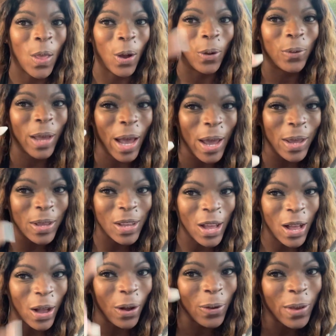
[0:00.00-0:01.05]
Okay?
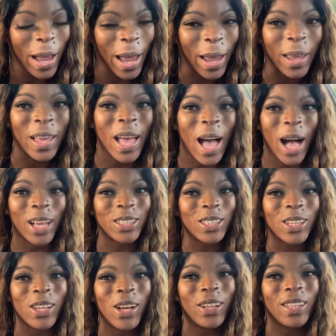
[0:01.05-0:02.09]
Okay. I'll
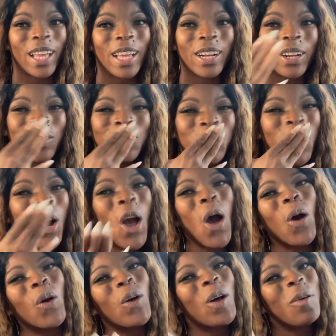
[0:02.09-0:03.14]
see y'all later.
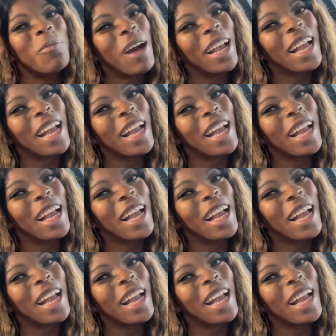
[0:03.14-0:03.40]
Bye,